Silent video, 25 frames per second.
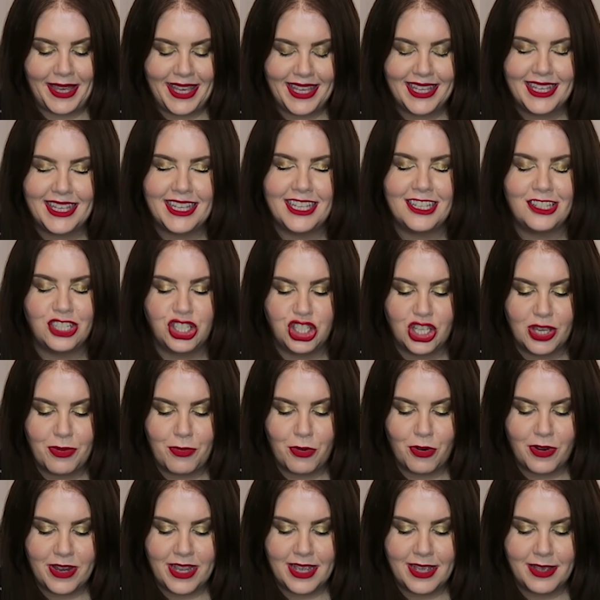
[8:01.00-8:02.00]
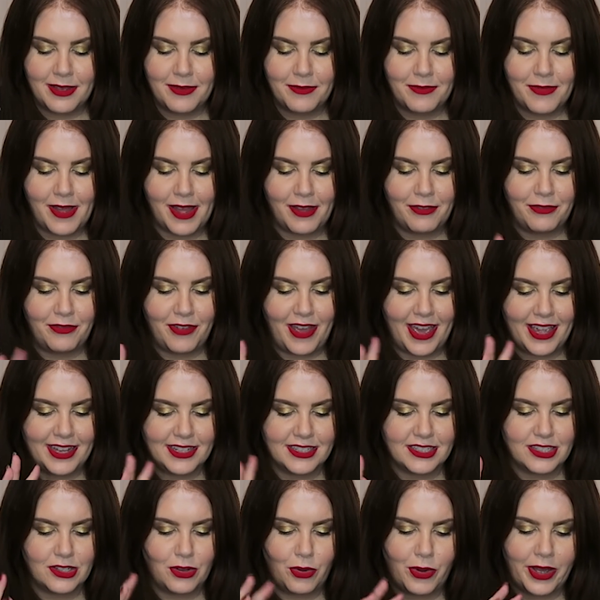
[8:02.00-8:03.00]
pinky shimmery
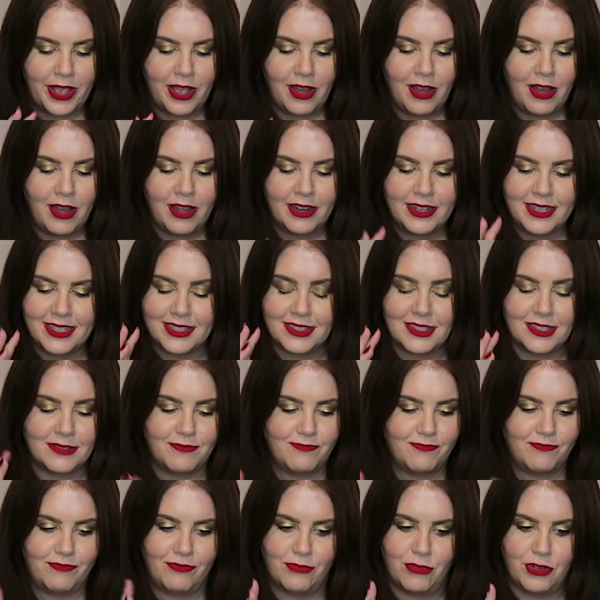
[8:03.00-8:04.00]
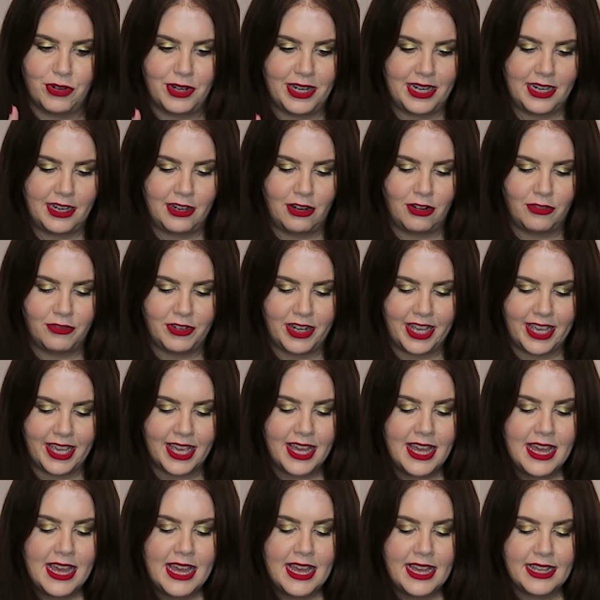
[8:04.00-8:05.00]
effect going on. It's really
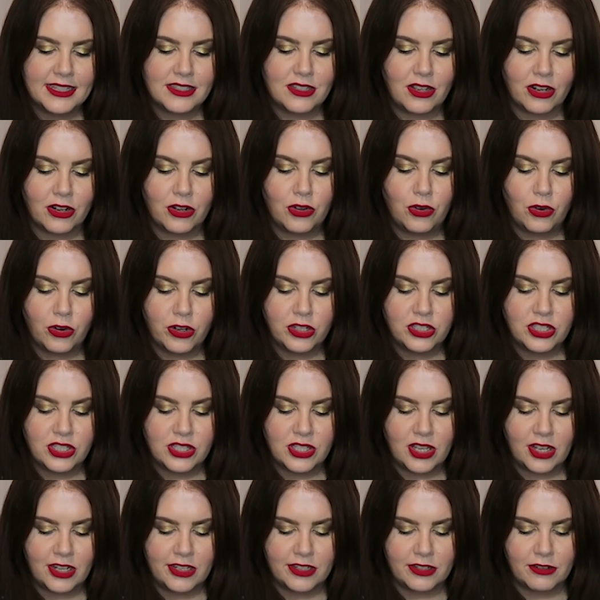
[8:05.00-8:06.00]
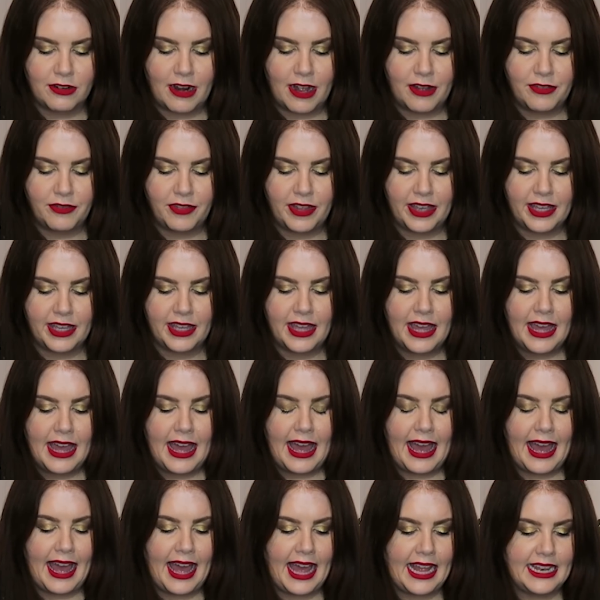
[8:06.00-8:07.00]
lovely. It's got a gorgeous holographic,
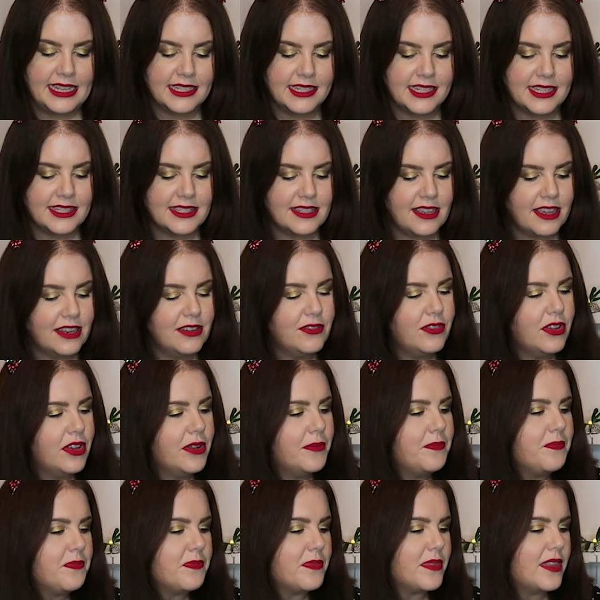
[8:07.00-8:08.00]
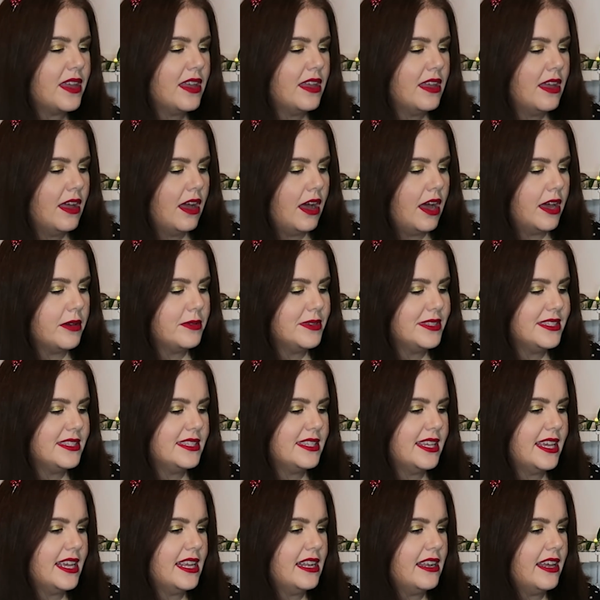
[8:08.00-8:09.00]
and it's kind of a, I would
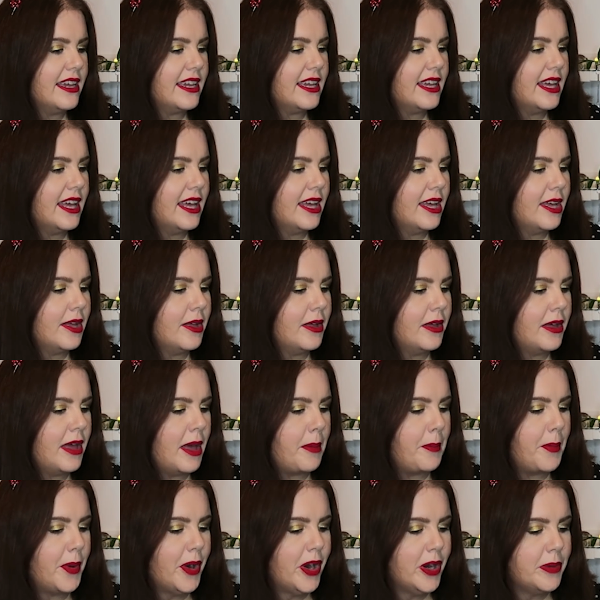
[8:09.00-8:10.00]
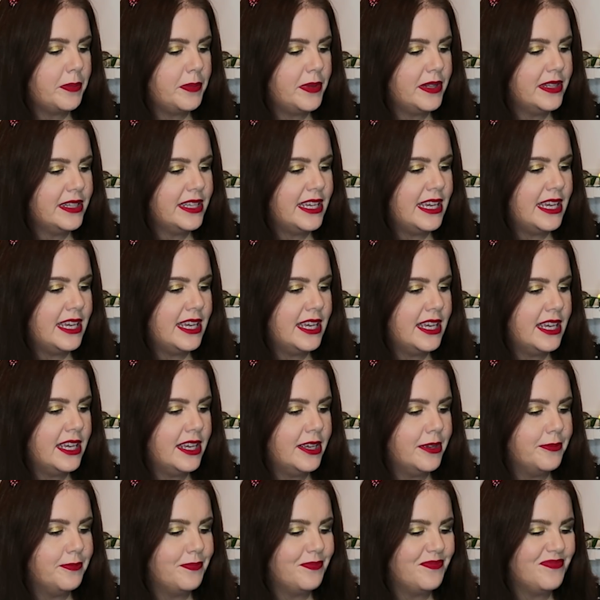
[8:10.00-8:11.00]
say like a
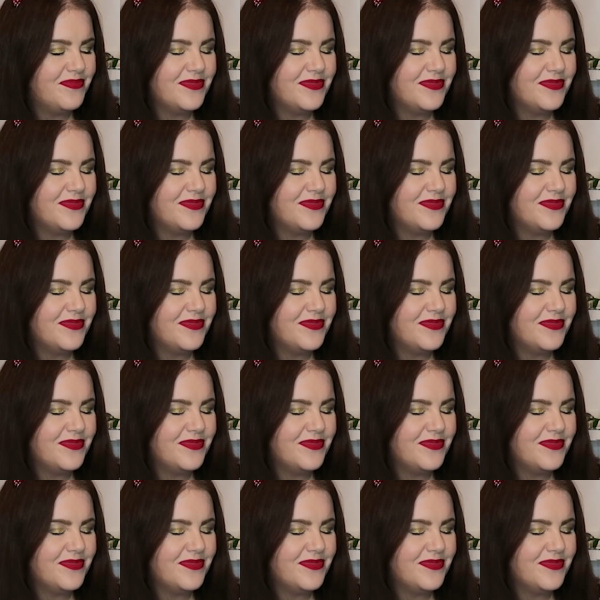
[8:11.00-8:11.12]
purpley